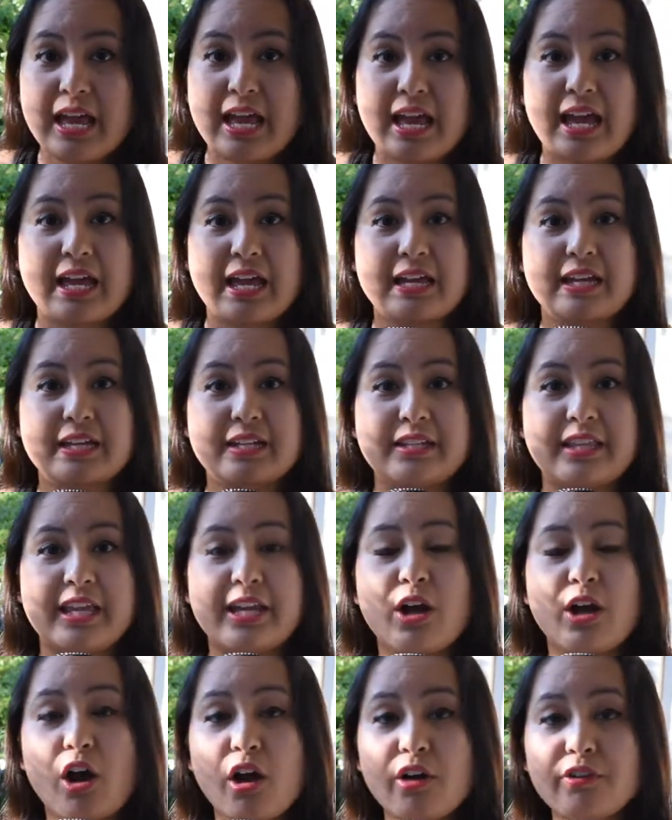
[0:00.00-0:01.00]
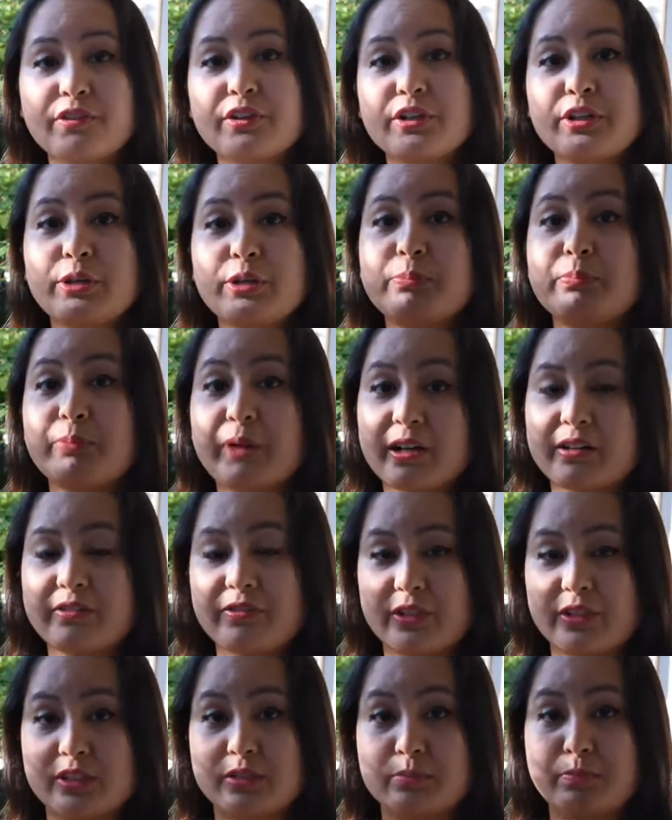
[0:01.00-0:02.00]
and they offer you
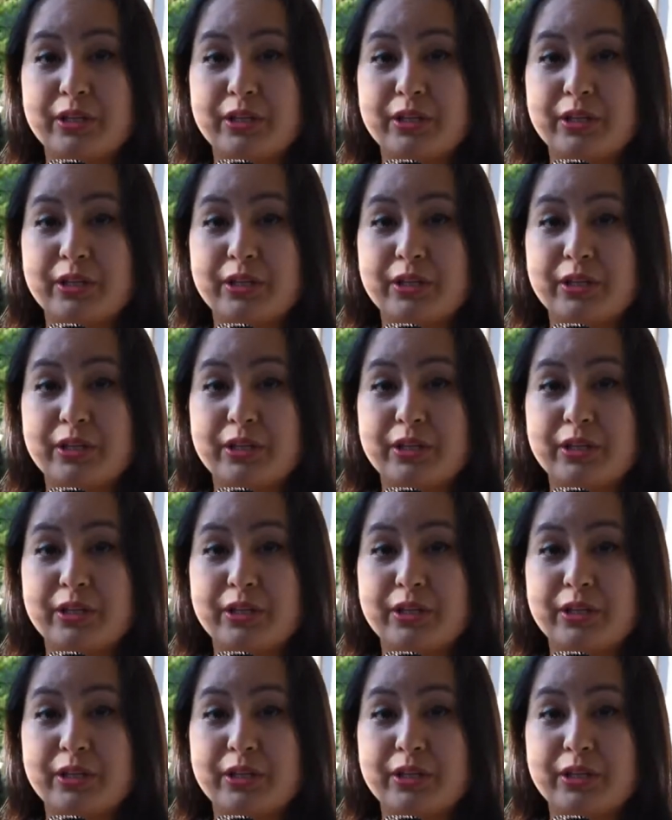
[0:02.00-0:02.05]
breakfast,